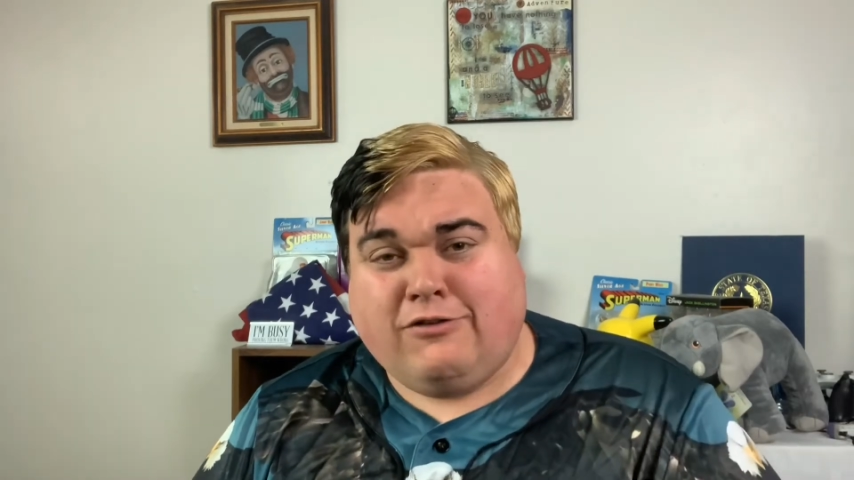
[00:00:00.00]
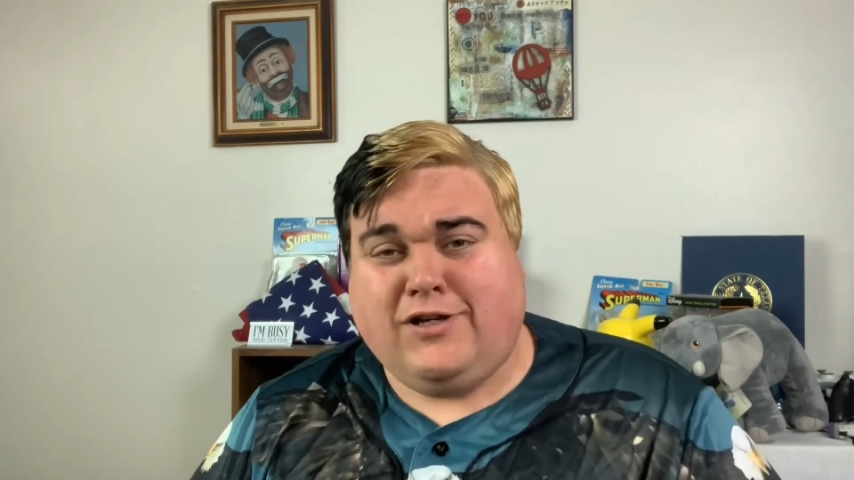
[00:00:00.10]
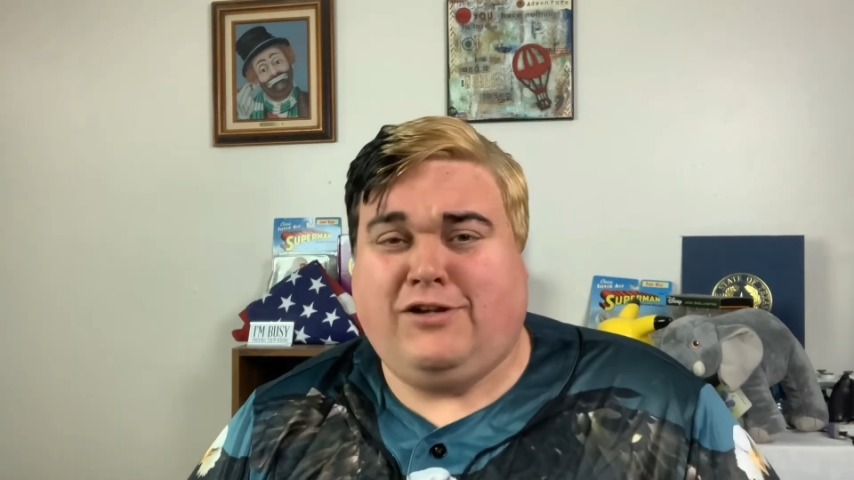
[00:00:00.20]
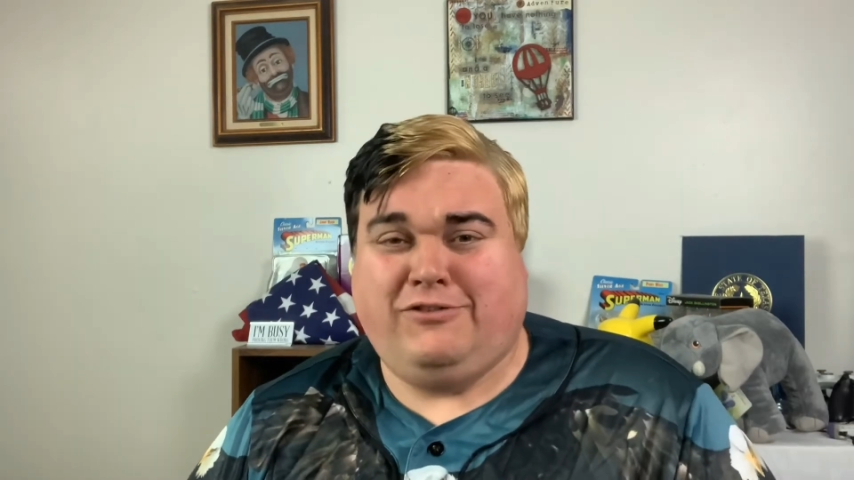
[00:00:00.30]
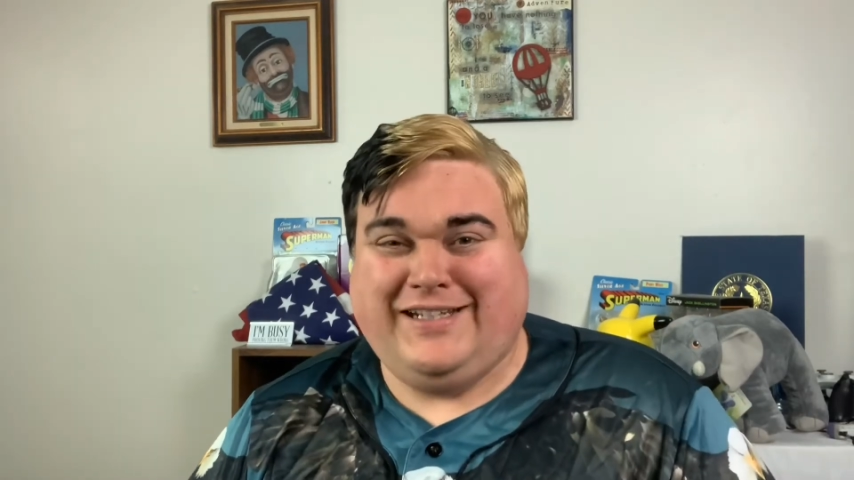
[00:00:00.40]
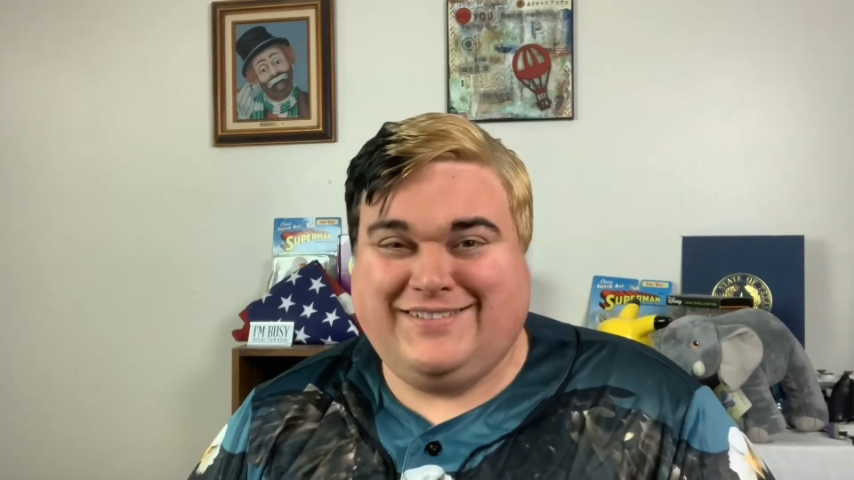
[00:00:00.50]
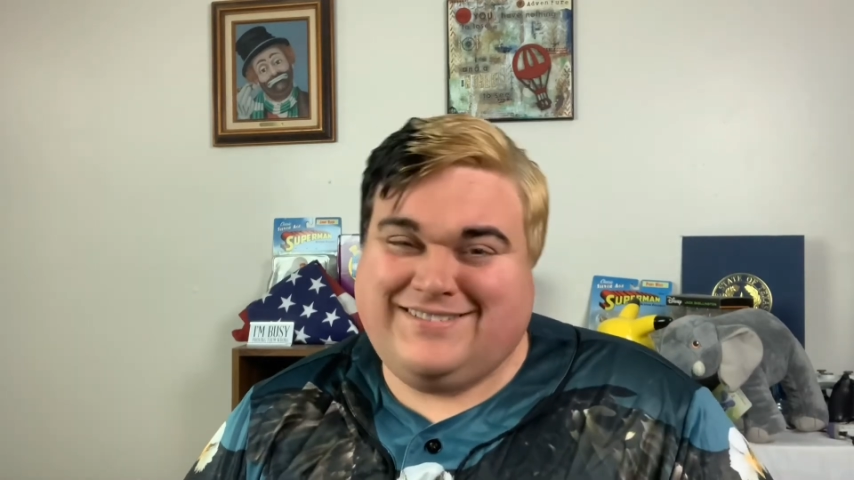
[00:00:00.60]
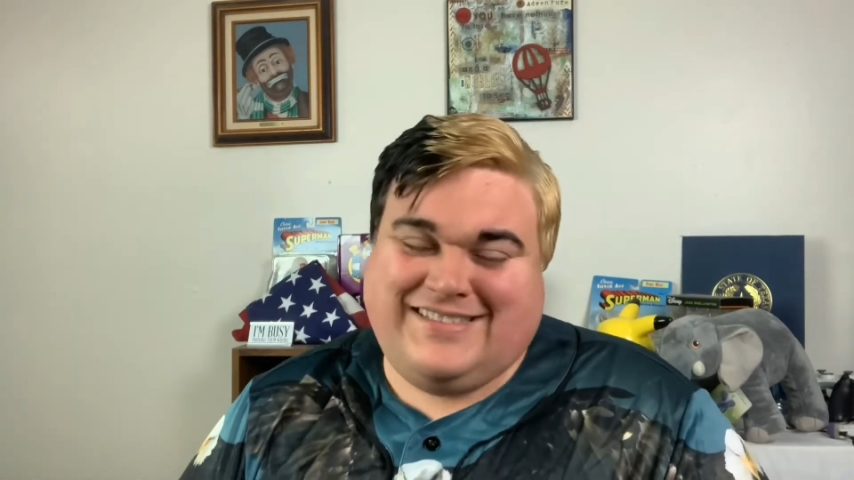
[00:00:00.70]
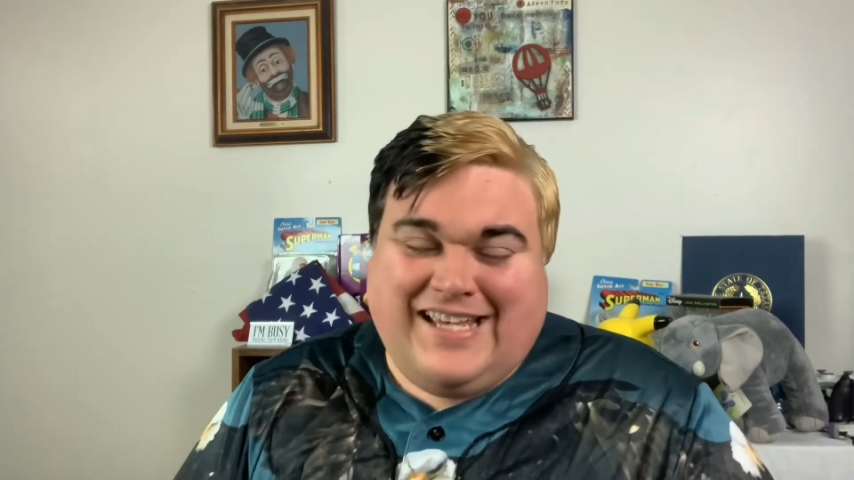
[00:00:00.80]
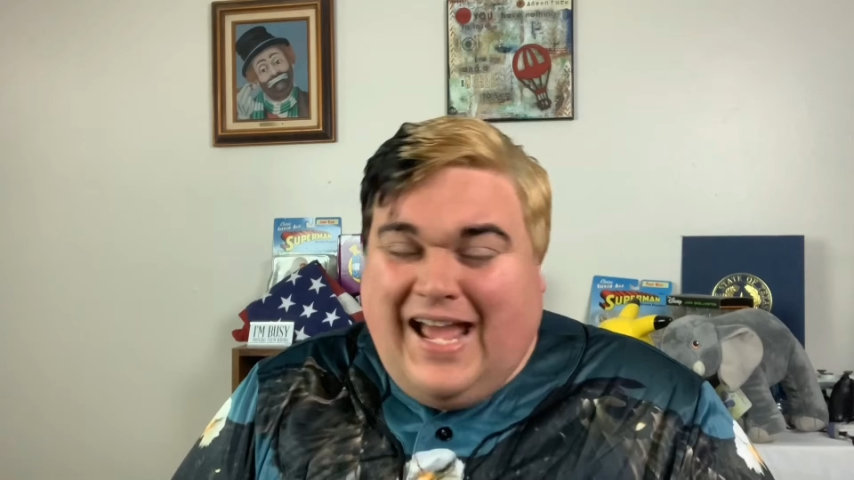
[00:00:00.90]
on it.
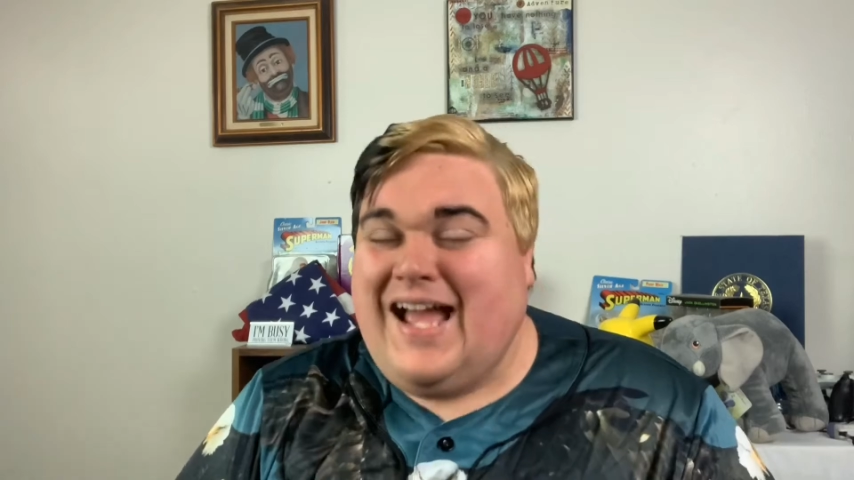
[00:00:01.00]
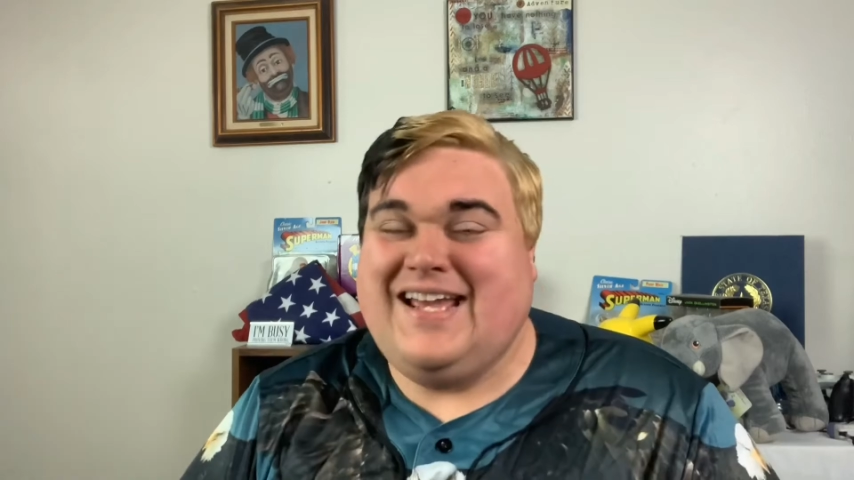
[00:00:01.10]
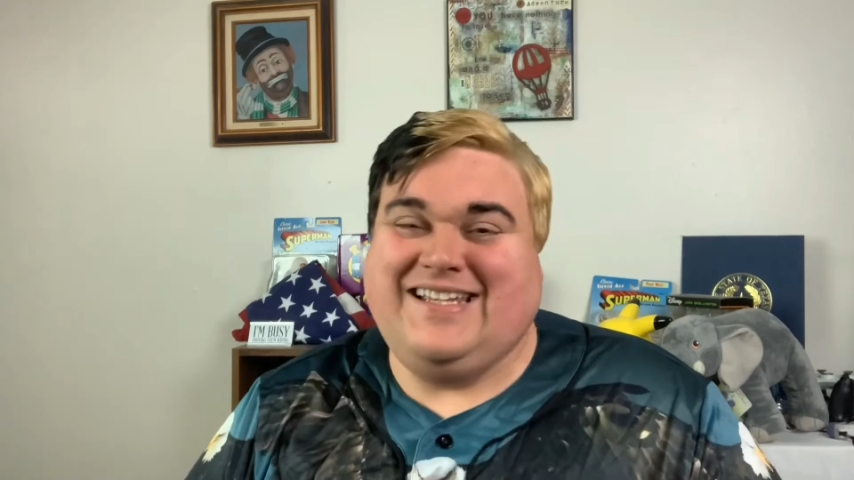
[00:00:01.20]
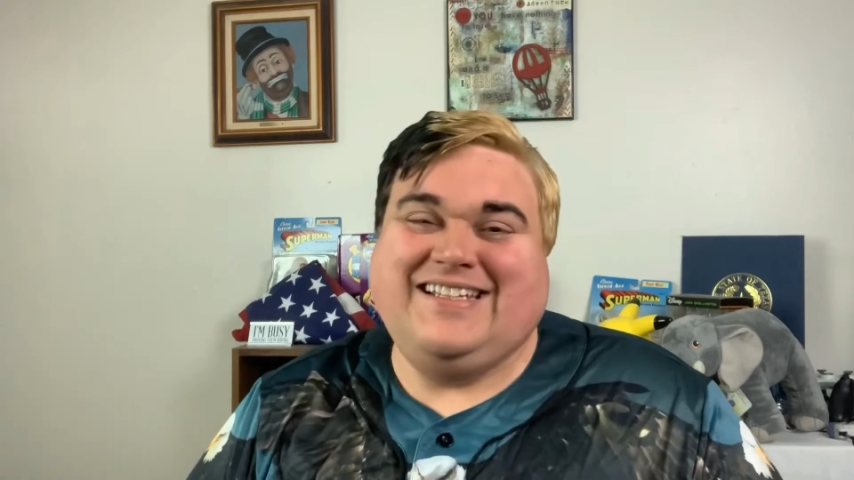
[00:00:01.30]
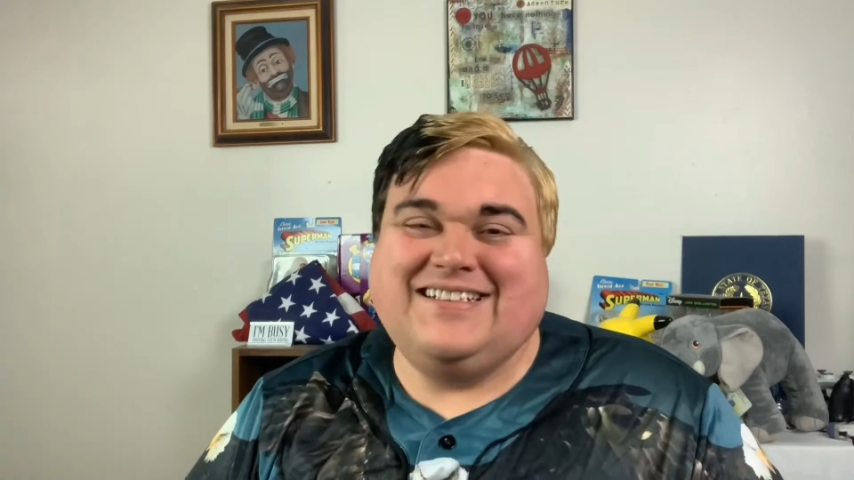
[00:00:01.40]
Yay!